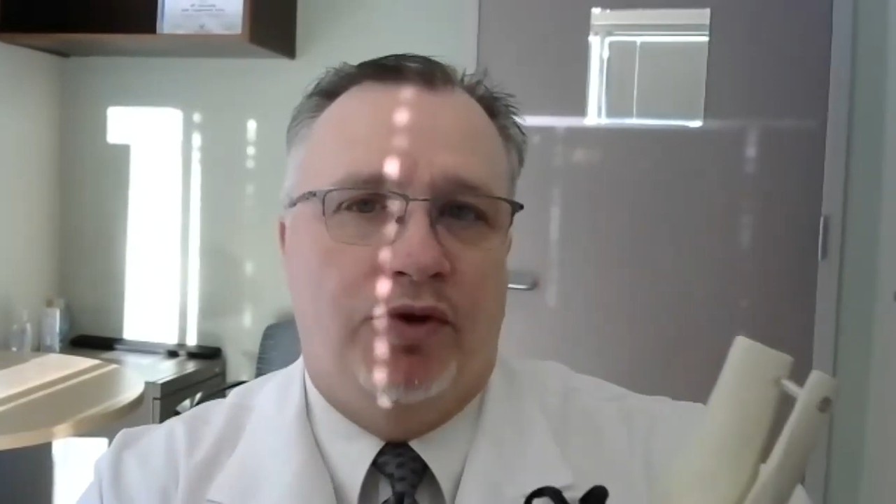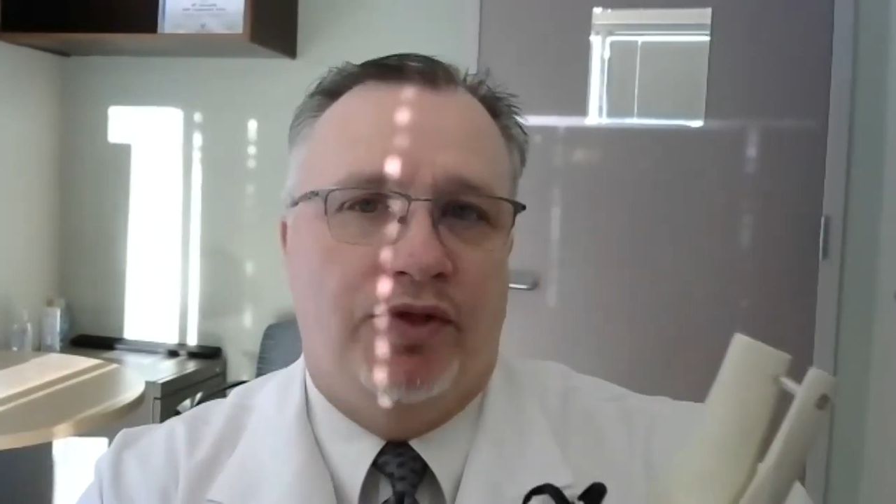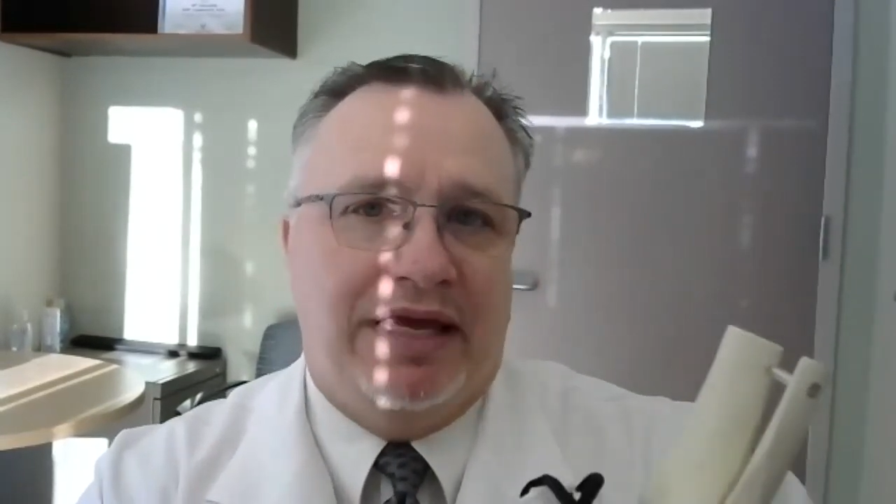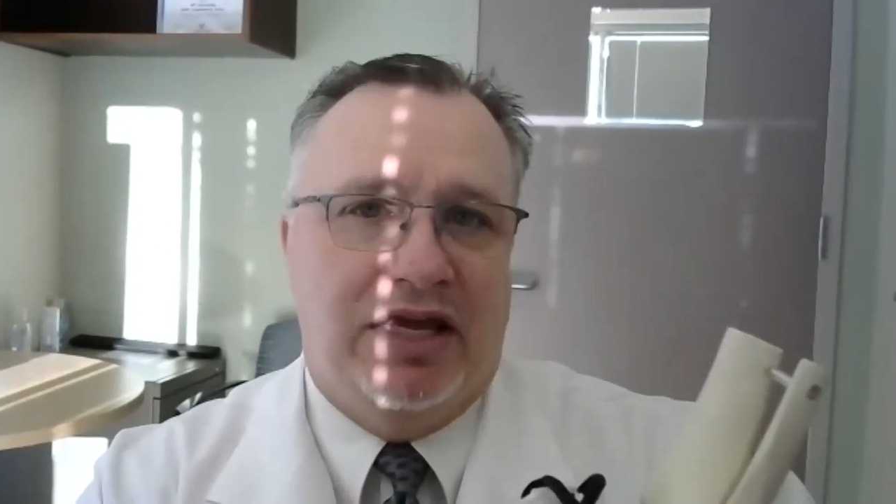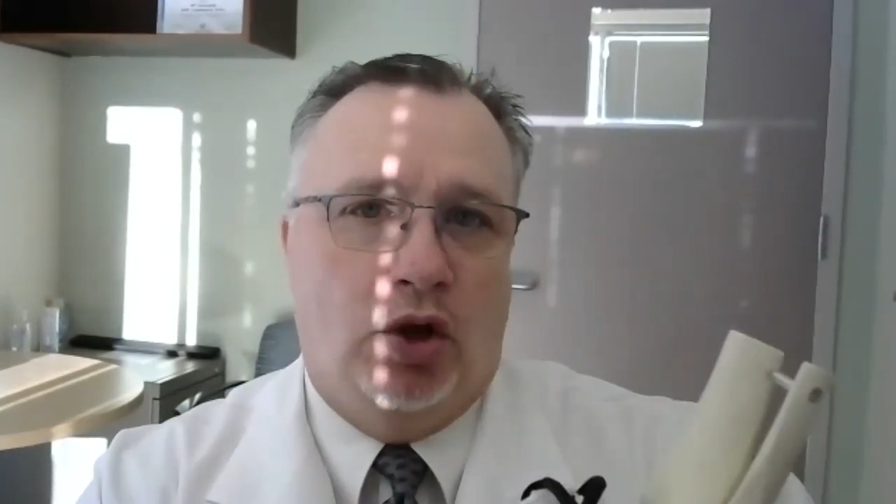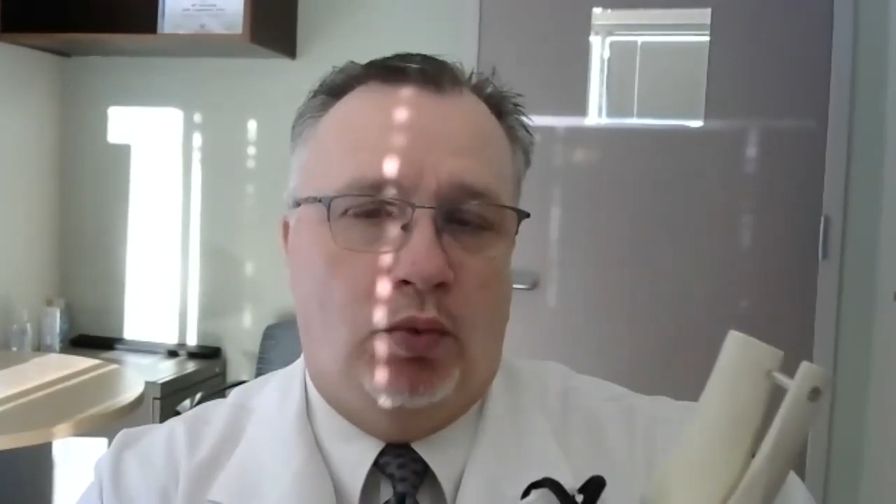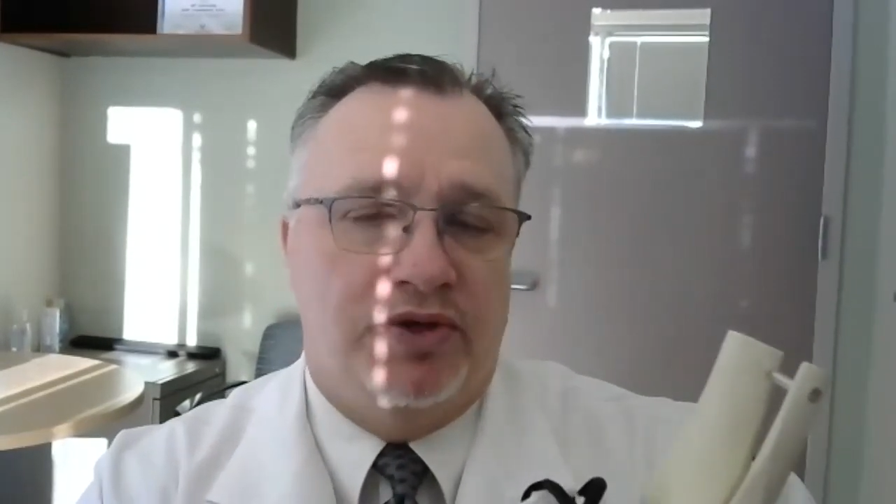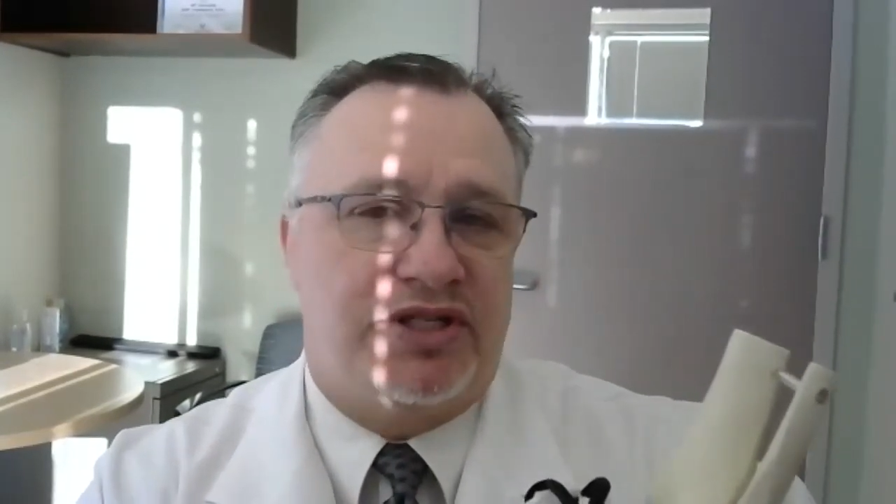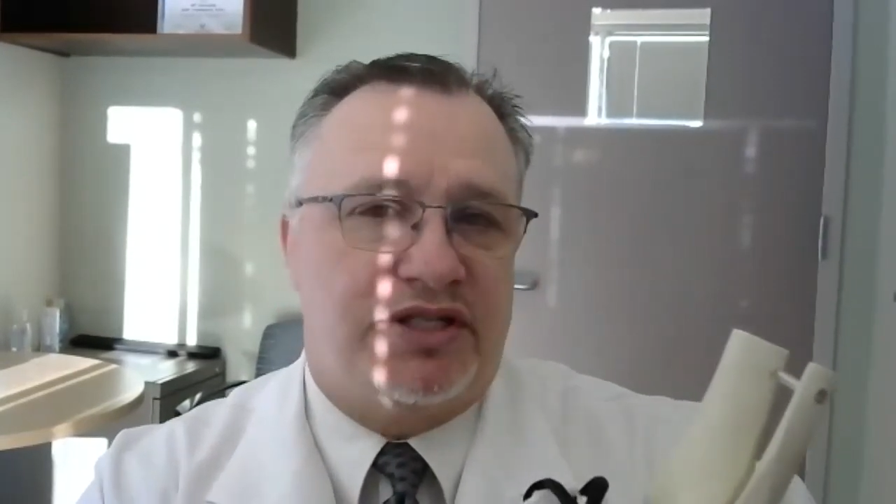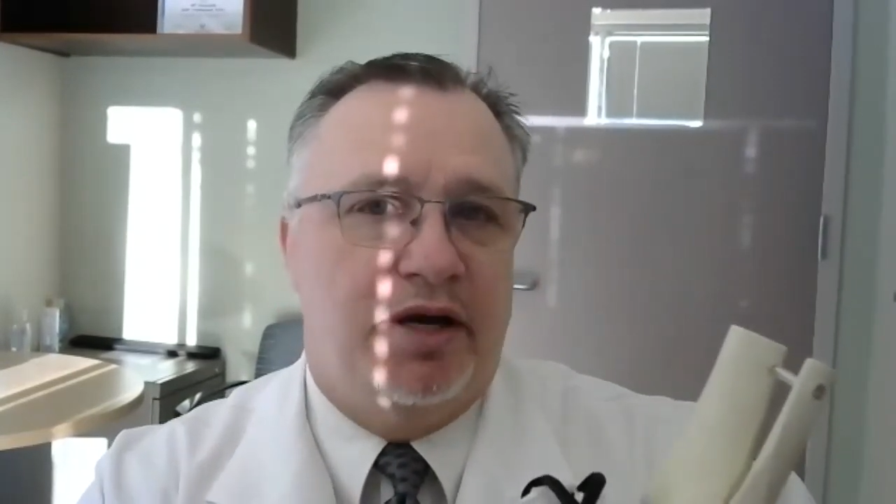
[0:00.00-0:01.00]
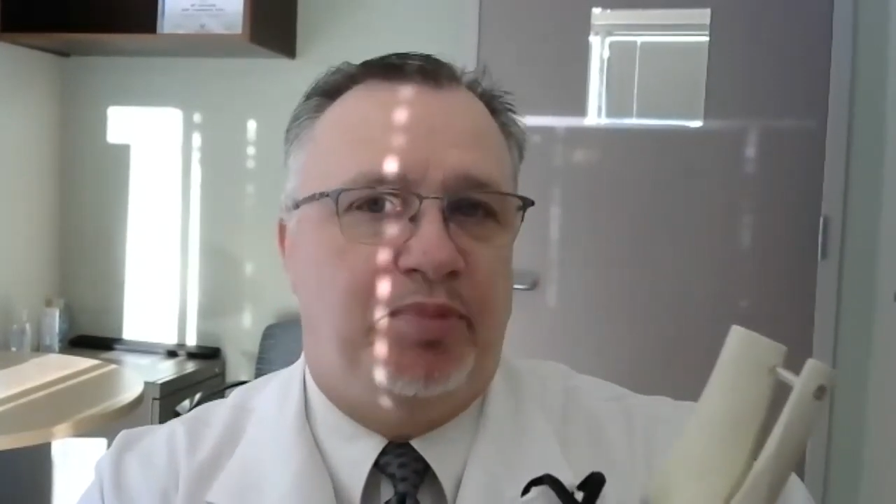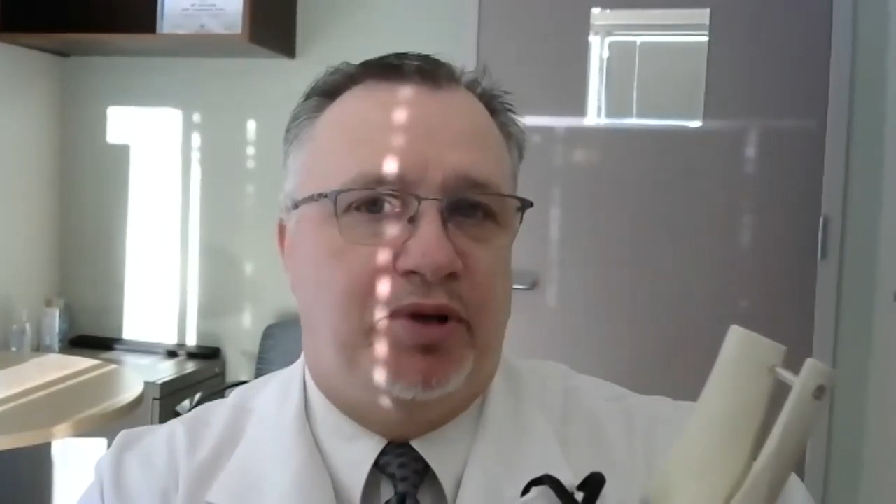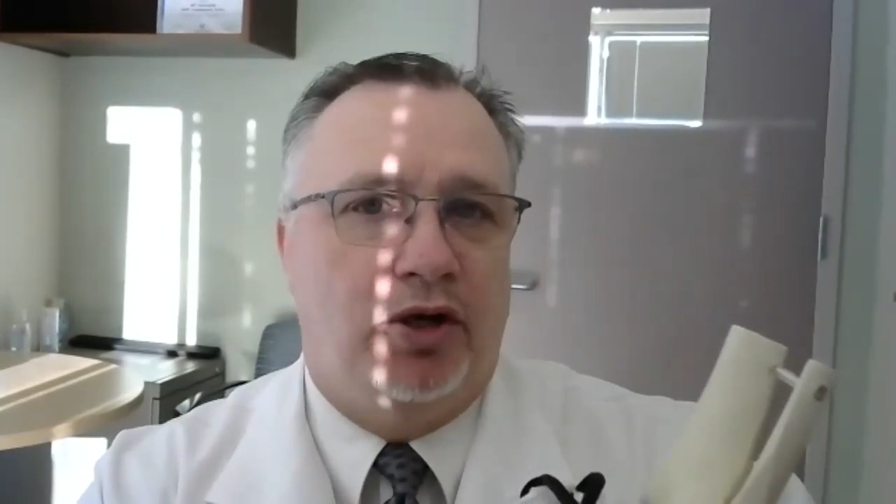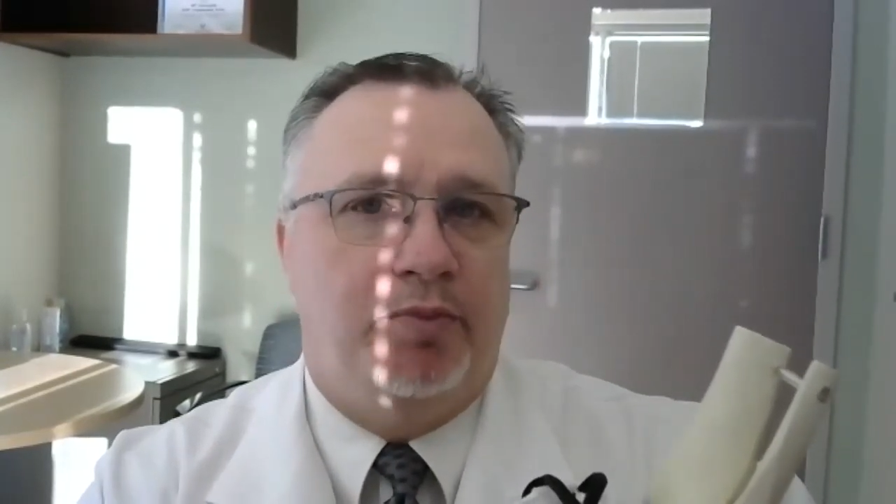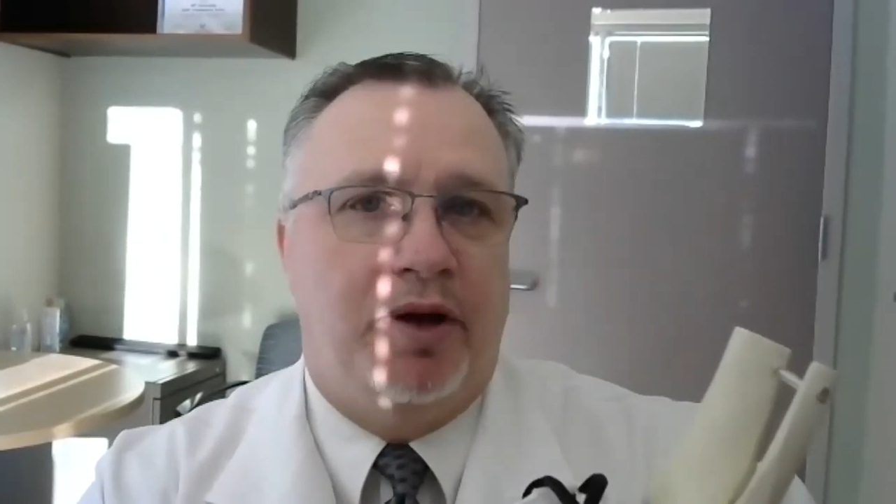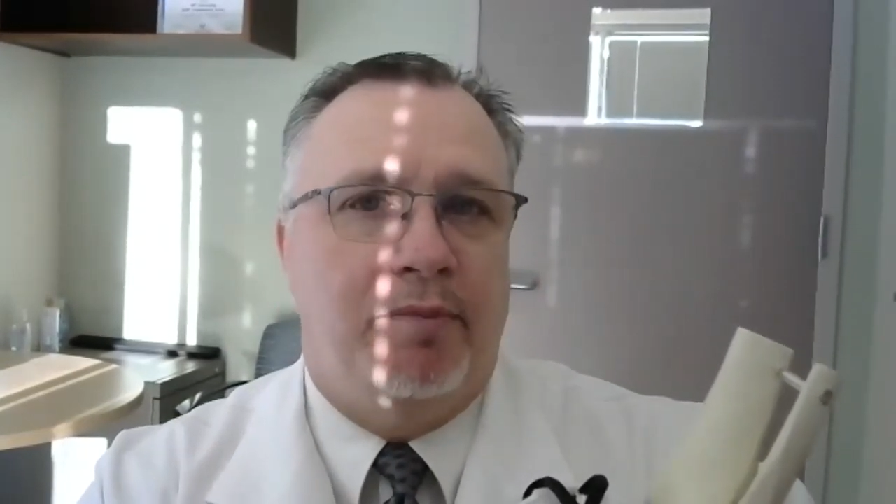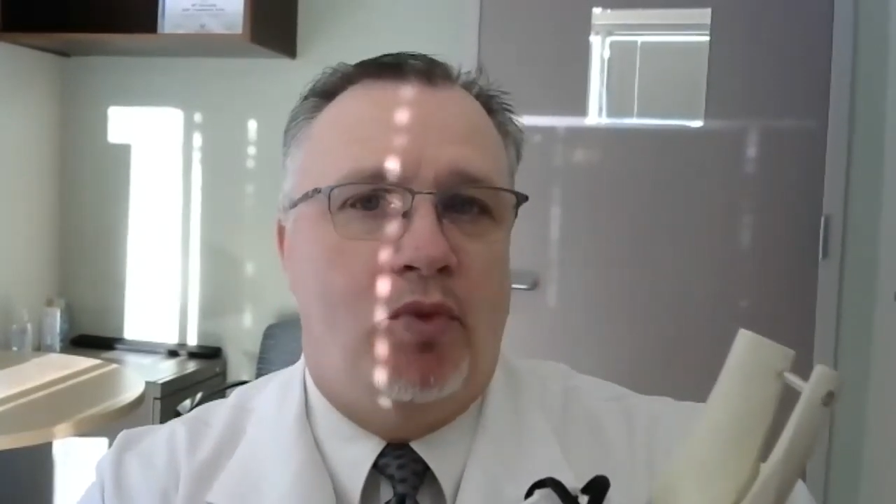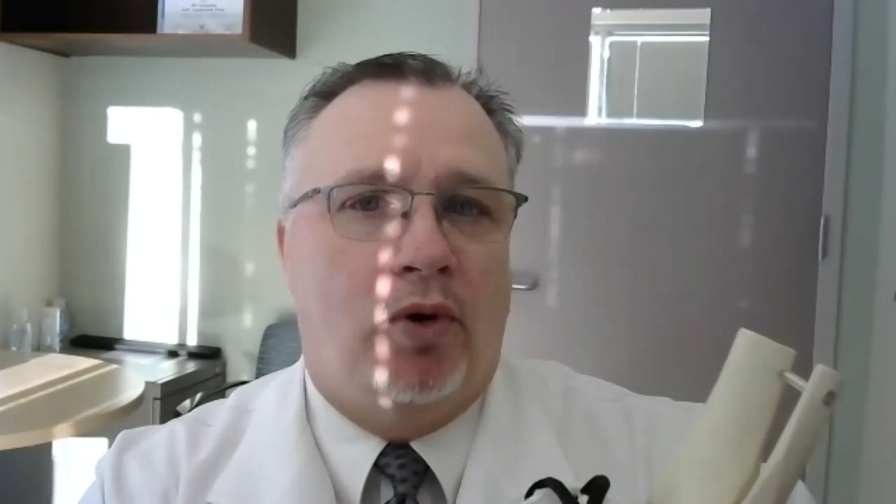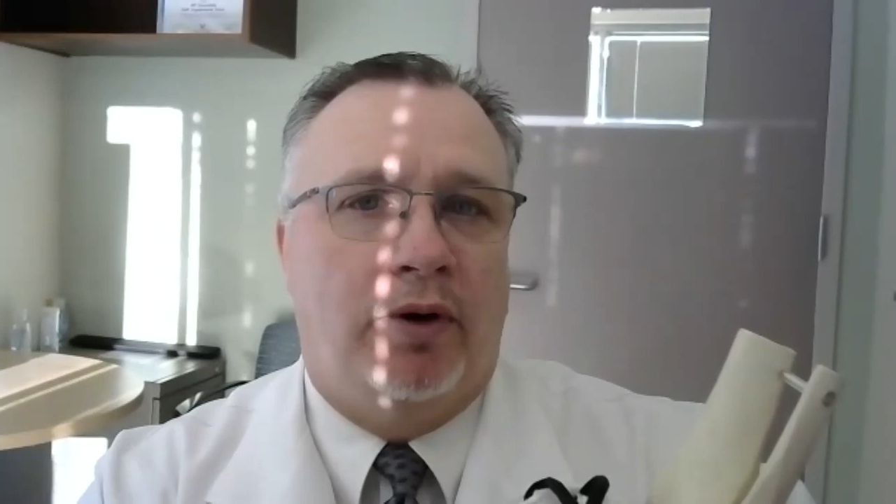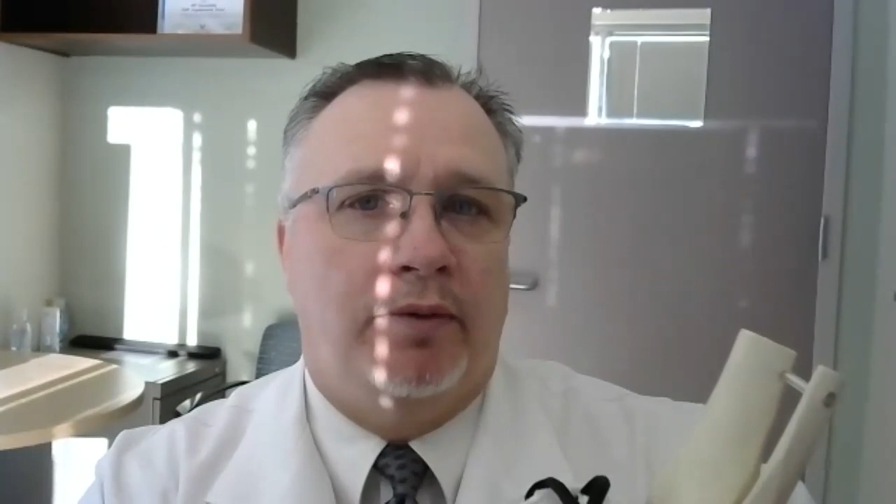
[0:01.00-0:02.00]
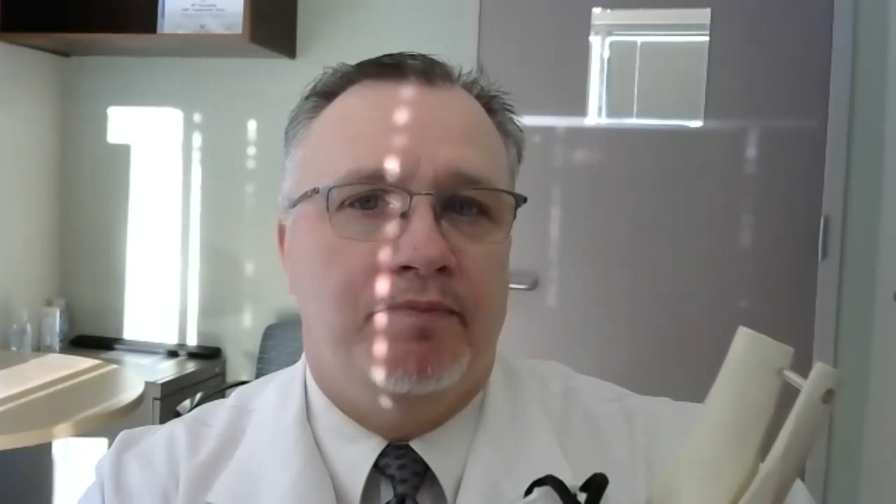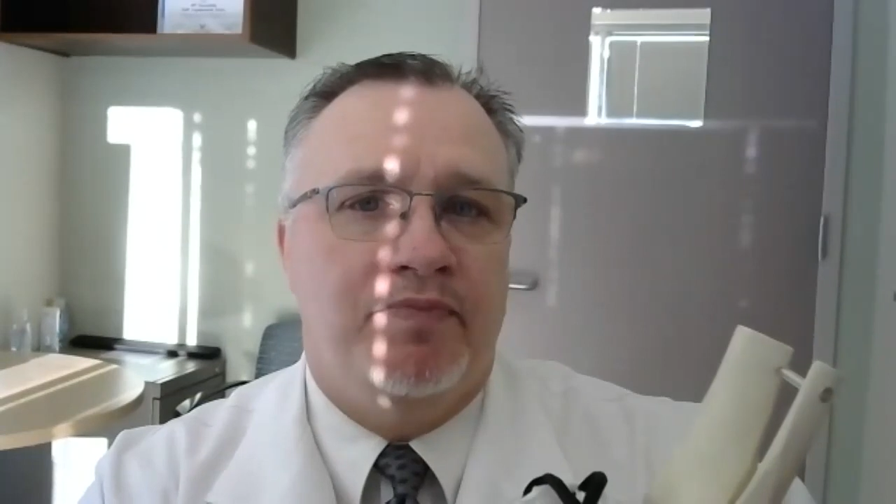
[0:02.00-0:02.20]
where the heel will slip a little bit more.